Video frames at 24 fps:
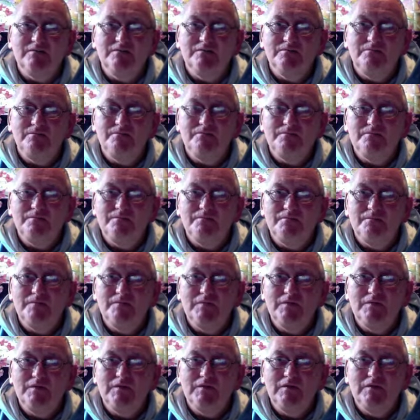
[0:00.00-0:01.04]

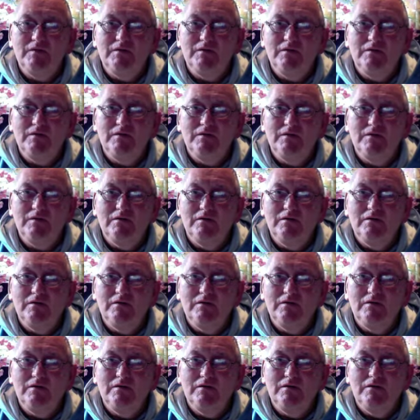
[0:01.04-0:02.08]

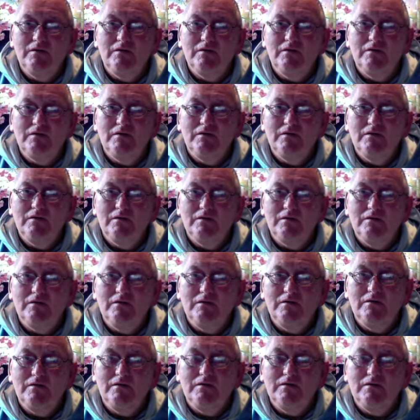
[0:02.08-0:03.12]

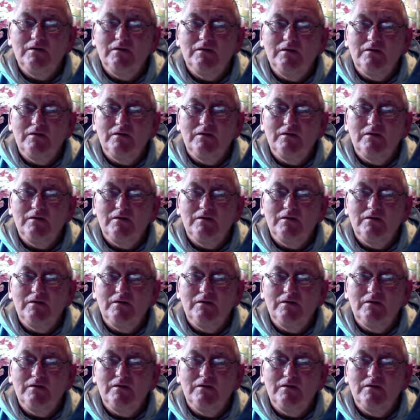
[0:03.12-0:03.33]
(no one is talking)